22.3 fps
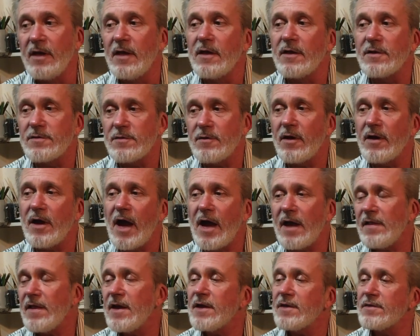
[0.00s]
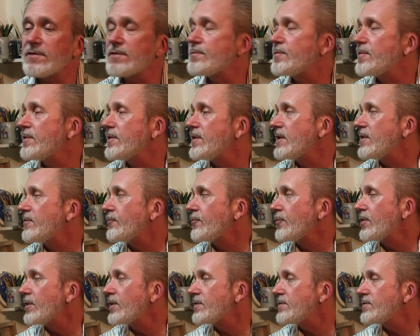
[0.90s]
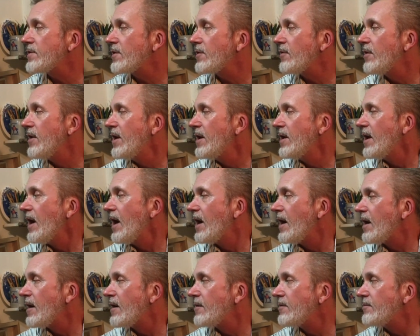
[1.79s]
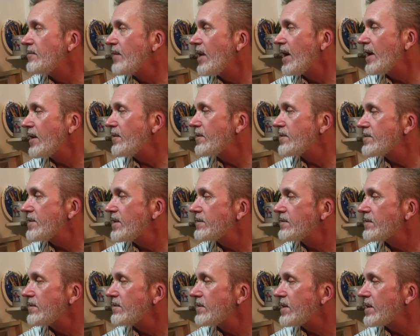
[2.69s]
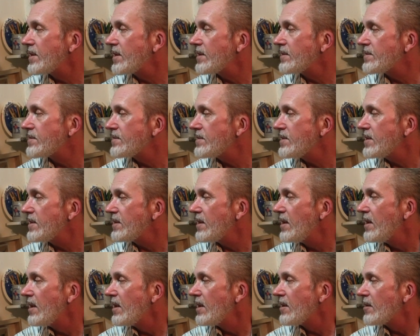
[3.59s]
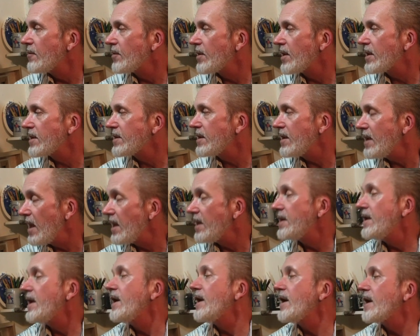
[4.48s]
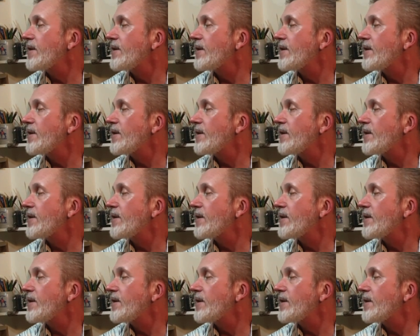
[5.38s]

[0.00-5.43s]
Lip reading: So I like this period of work. So I always like to look at it and see what I can.